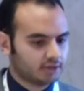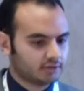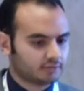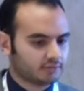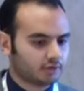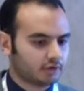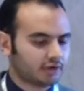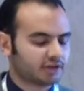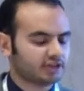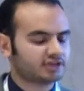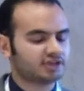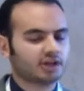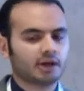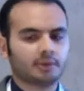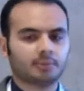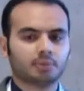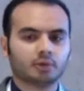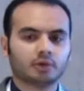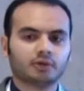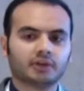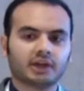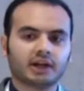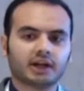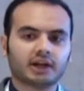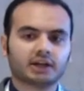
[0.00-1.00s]
For
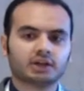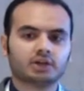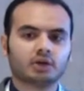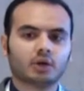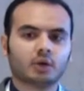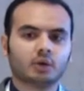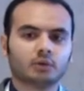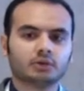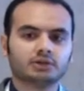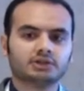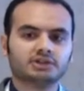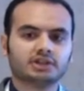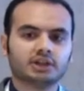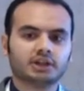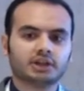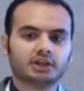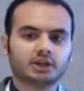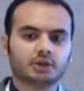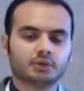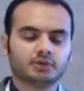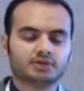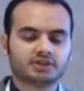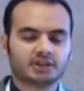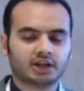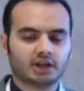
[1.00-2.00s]
example, the gold
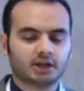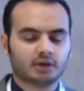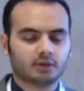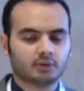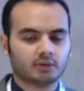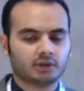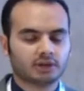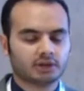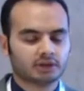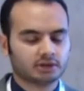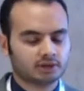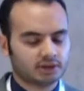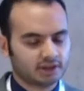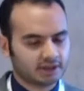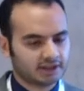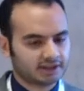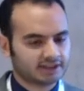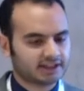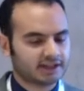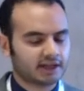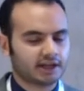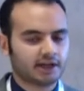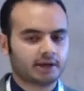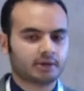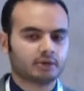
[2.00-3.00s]
user will
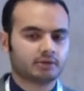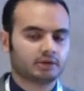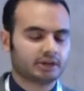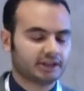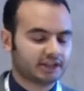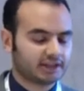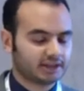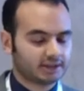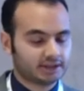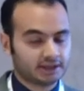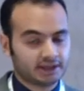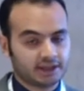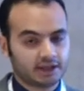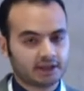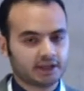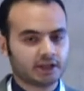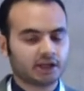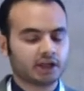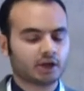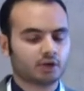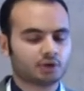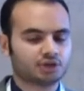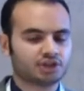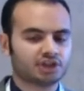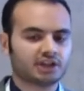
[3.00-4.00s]

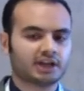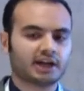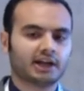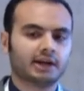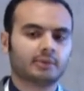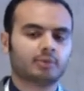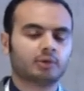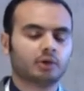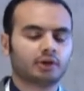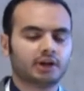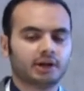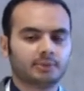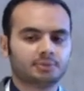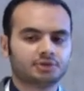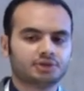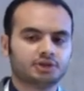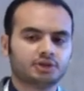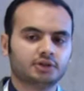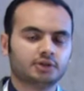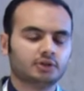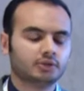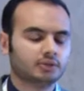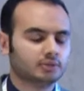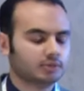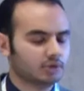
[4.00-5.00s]
he or she can upload up
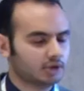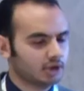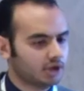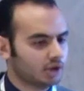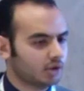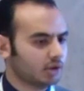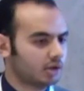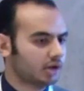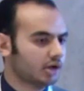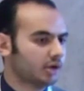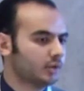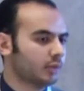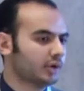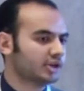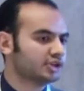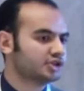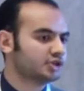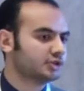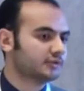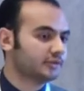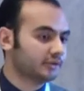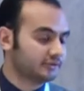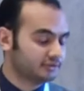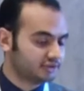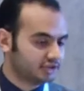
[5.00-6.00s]
to 1
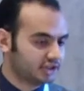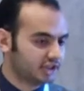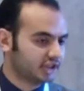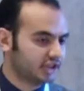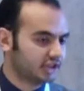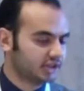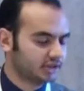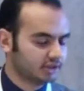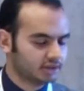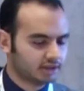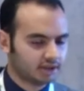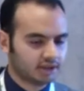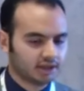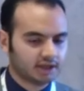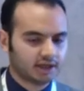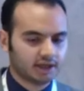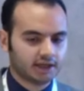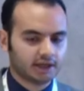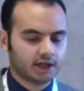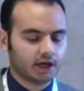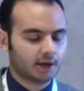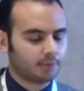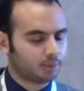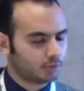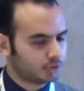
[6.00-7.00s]
to 15
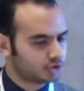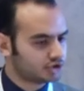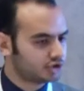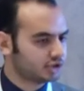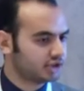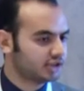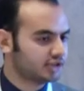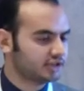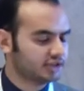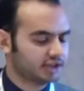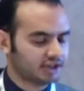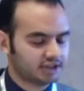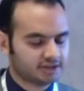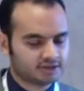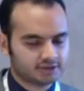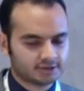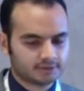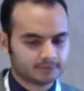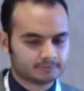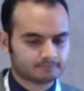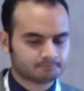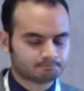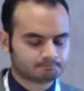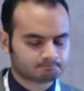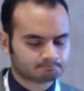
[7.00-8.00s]
opportunities.
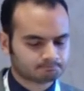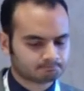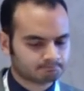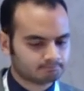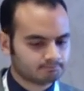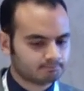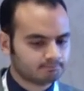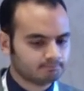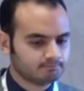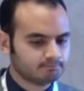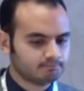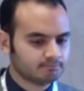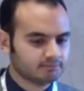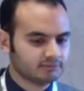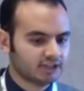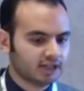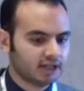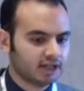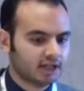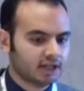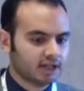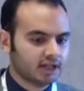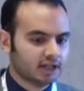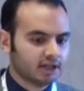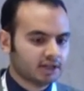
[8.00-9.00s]

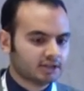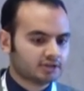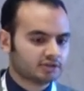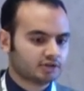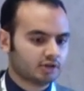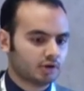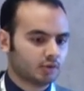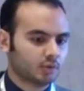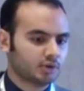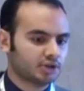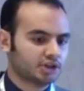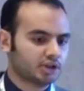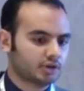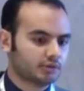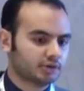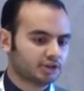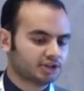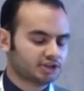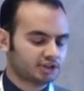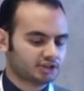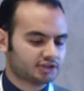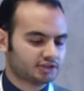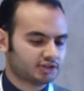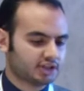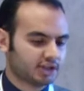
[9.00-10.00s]
So when you
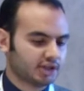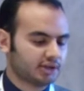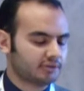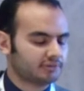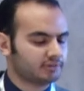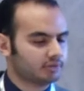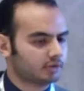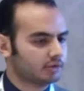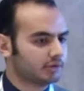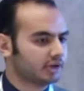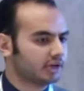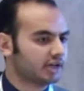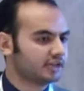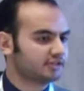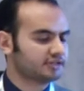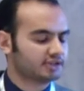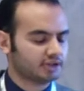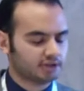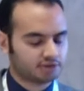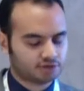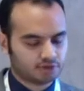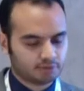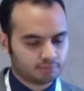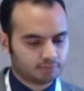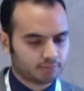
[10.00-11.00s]
register for a
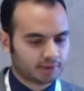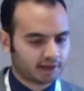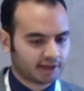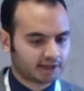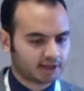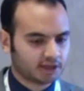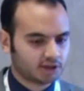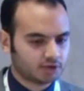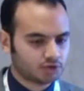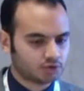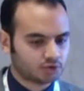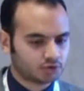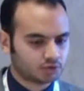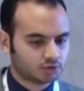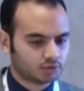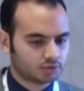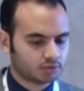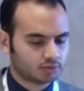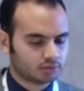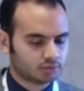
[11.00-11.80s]
certain package,